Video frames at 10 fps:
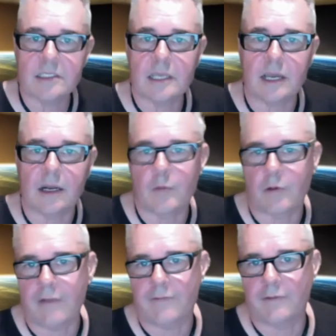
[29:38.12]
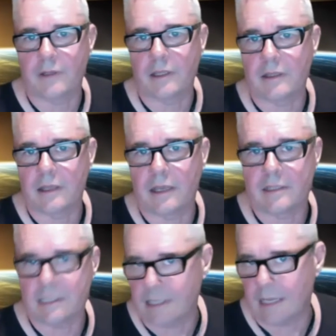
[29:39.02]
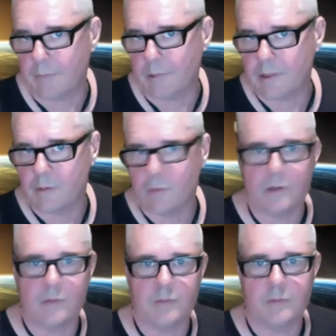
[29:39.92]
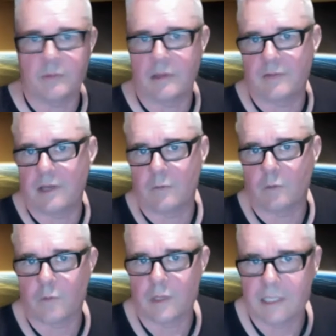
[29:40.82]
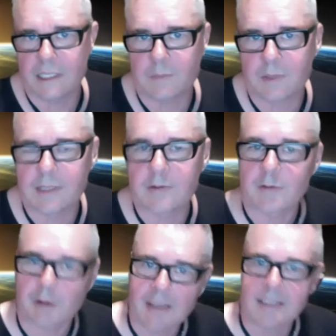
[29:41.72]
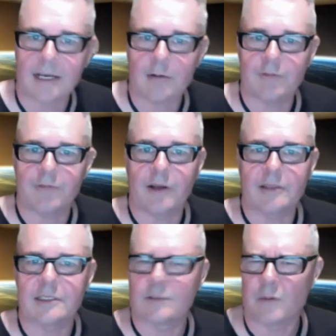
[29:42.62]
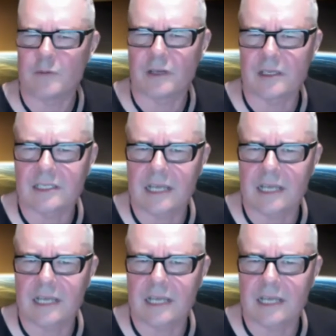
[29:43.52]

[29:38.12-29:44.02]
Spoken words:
and I'm grateful that they did that, because we wouldn't have done what we did. But there were great sacrifices, is what I'm trying to say.